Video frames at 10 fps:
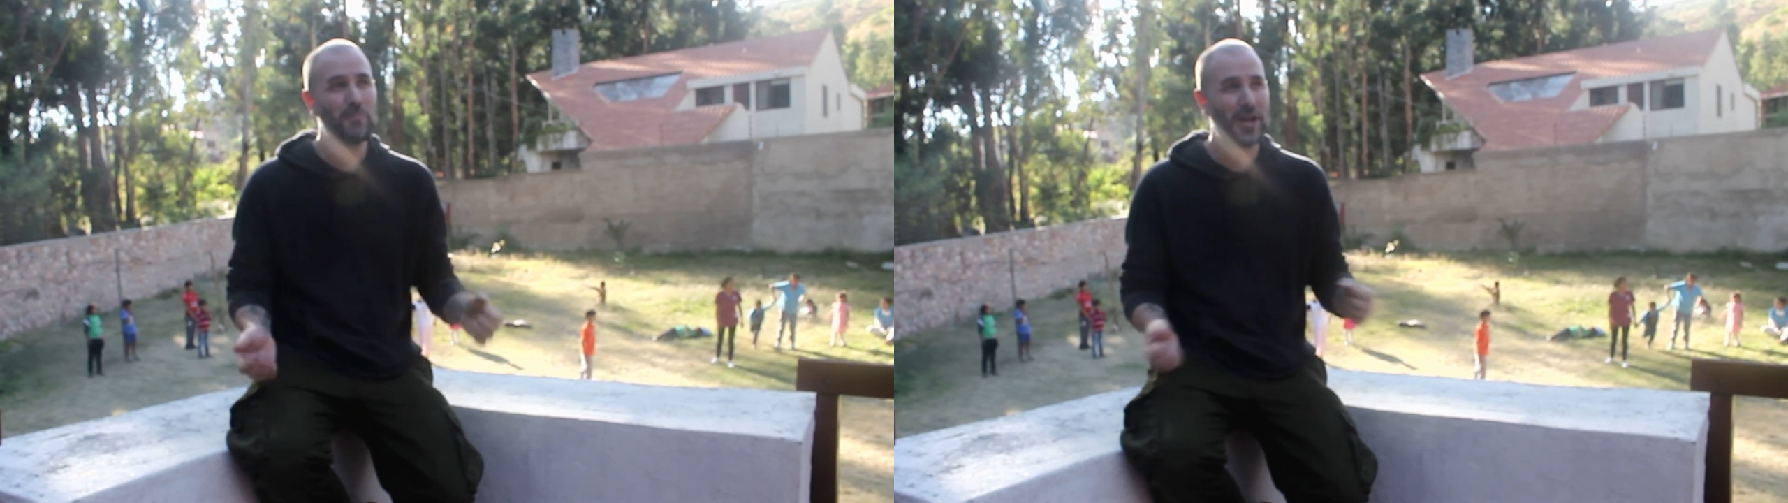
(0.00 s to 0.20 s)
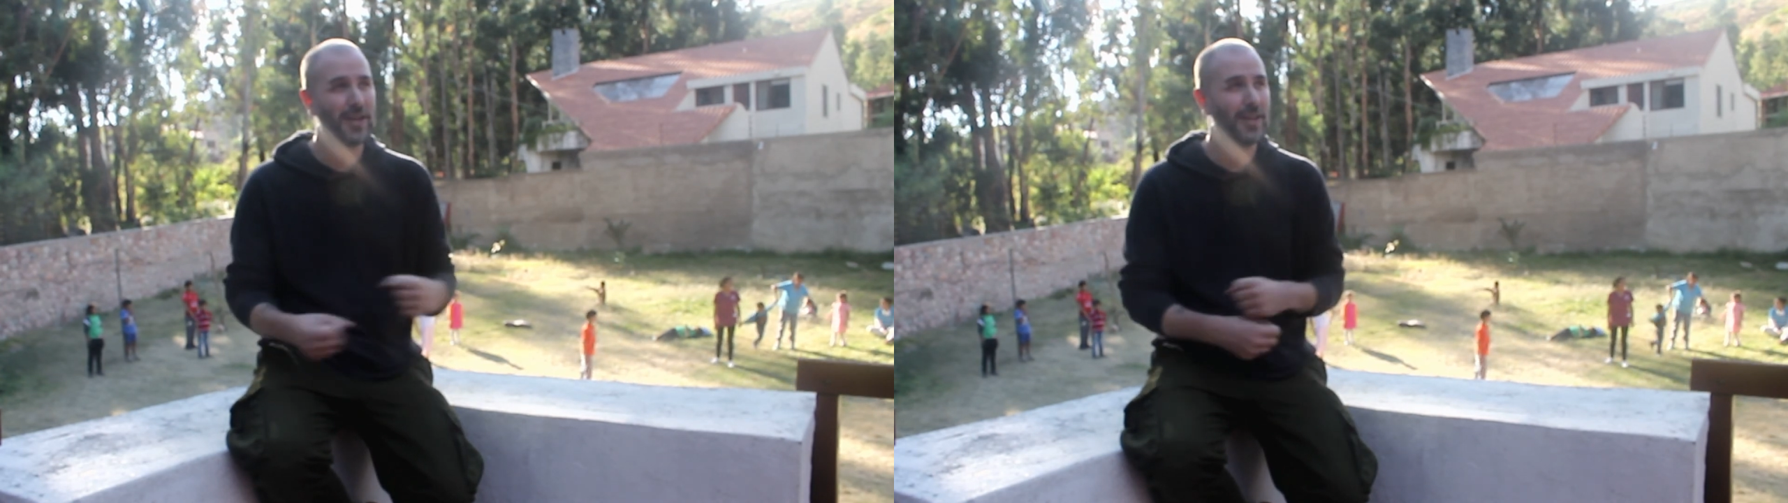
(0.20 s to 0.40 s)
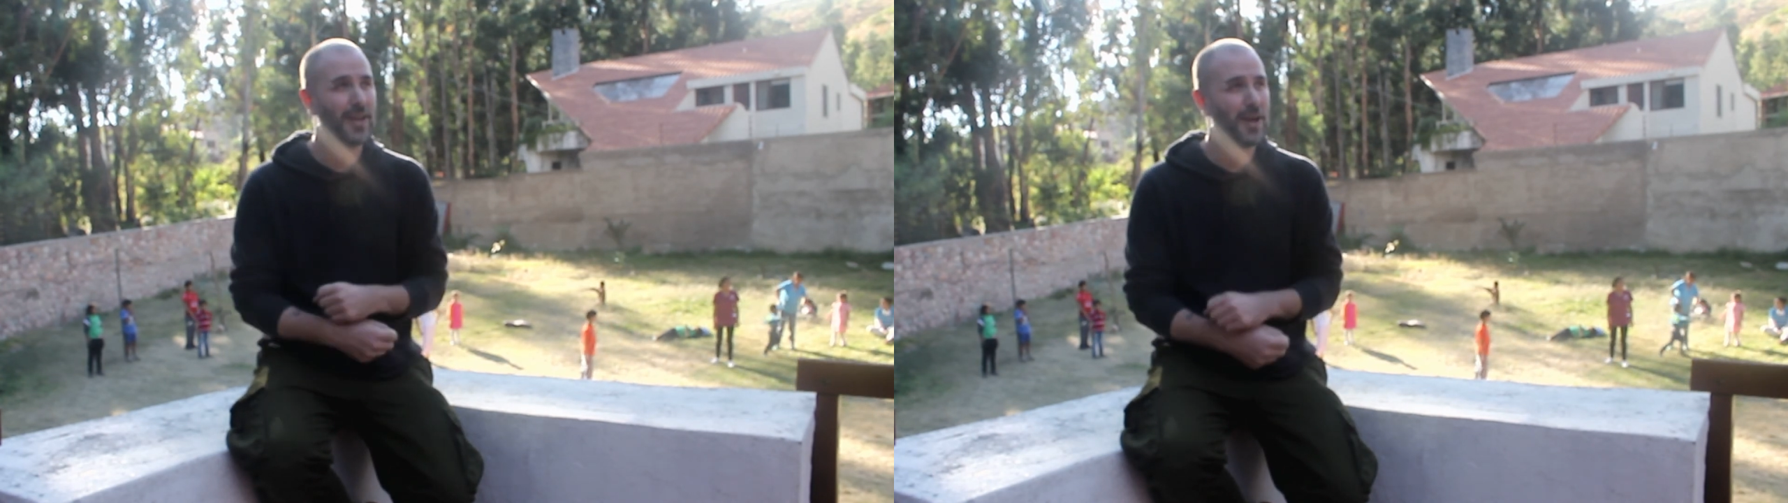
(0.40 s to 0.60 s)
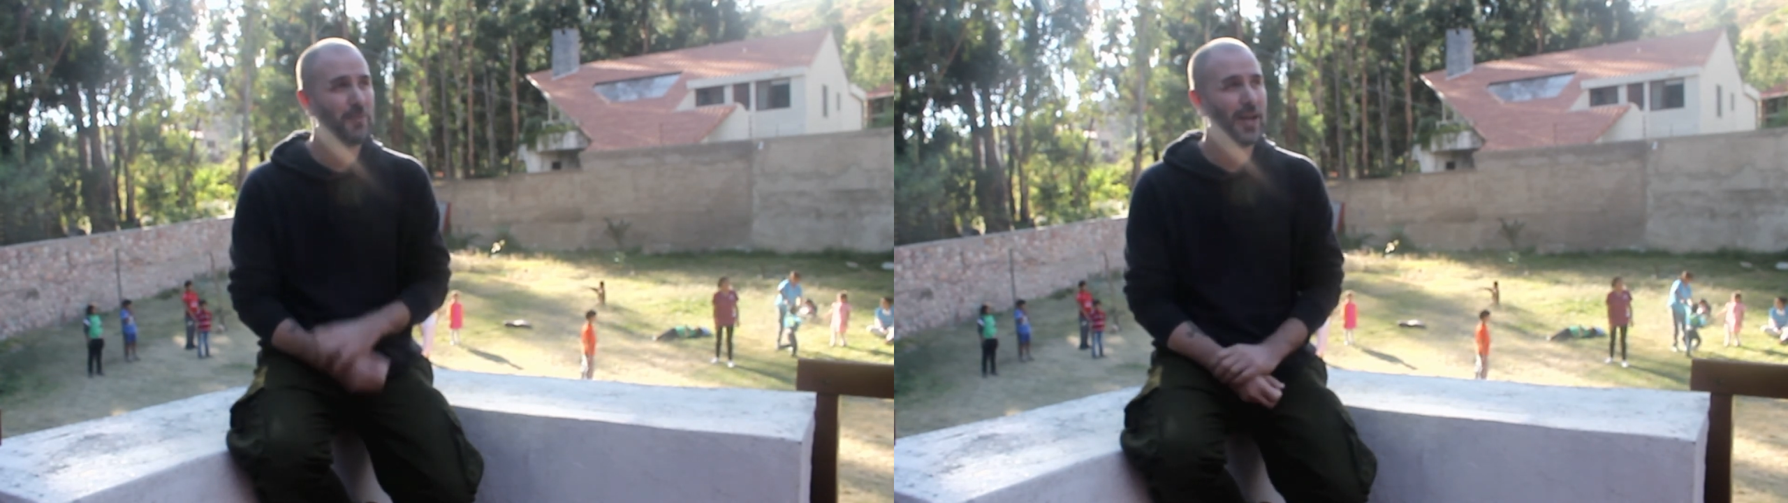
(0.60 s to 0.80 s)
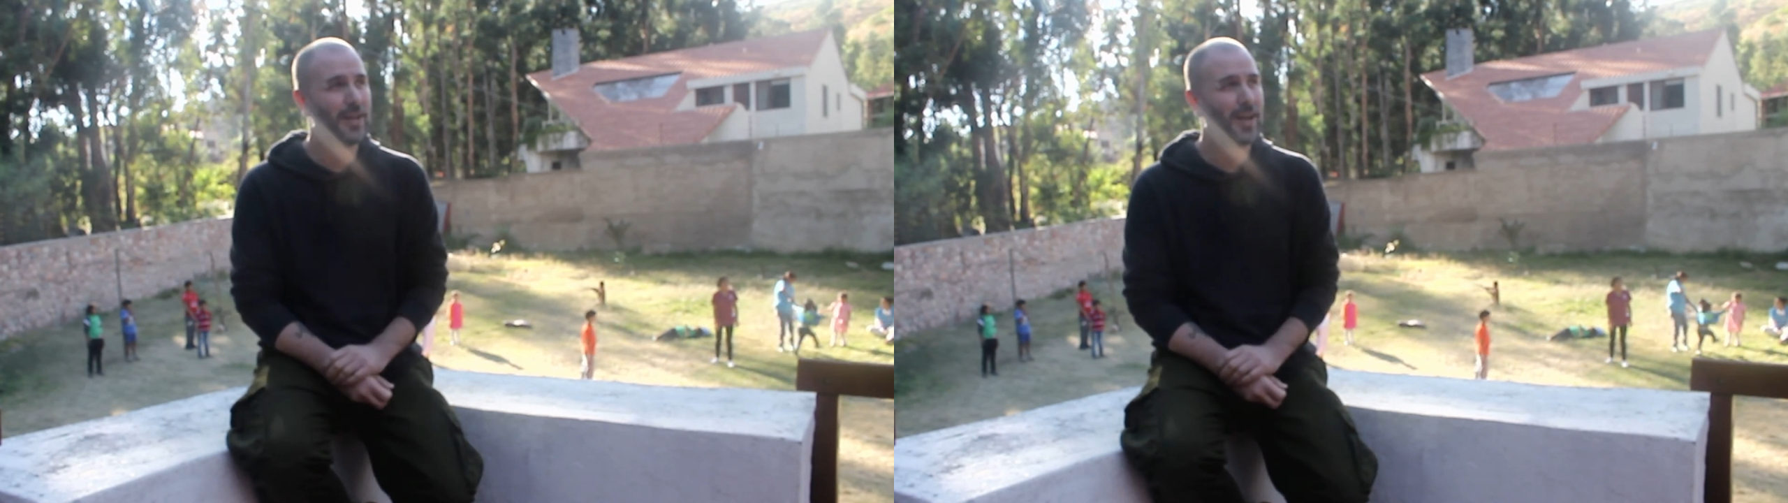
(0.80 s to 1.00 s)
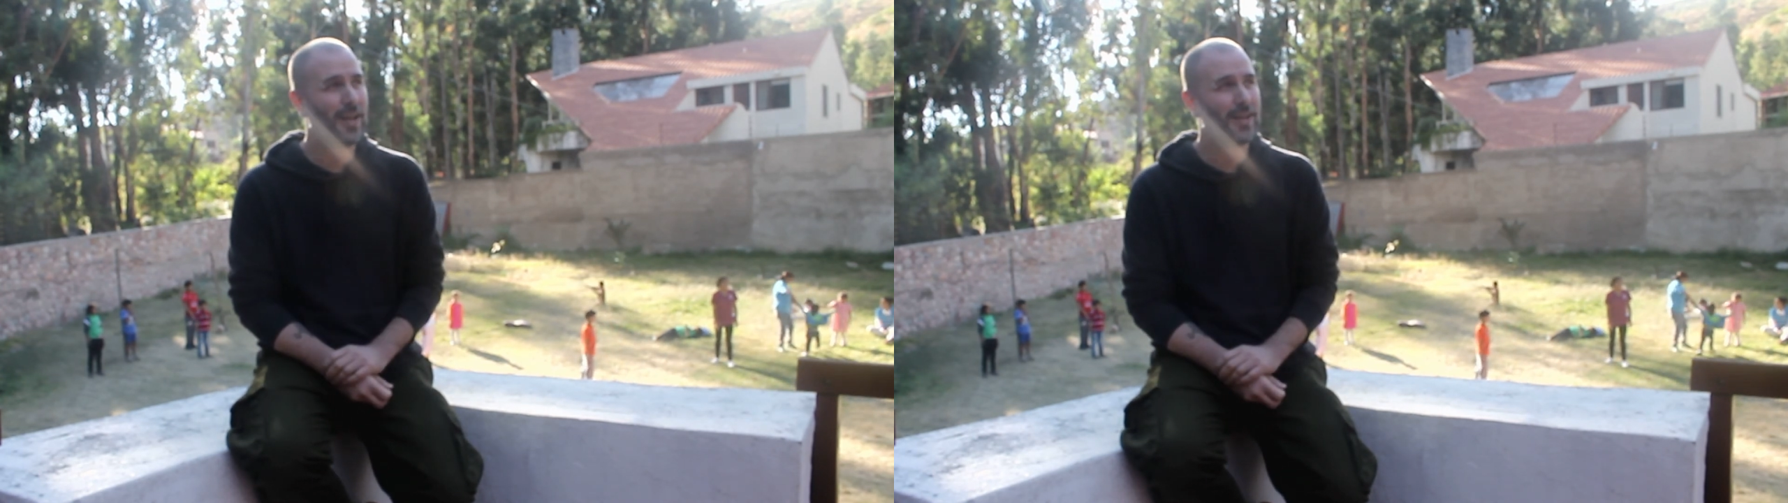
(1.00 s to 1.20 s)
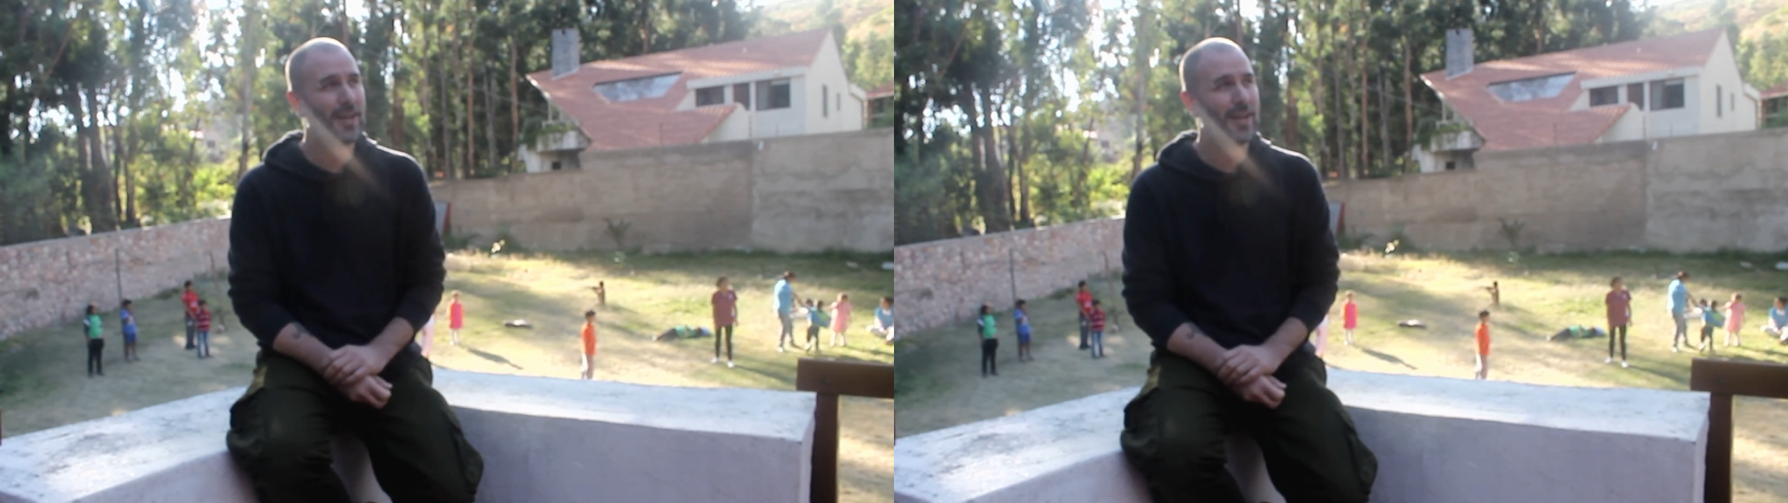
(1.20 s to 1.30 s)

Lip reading: bundling up at night,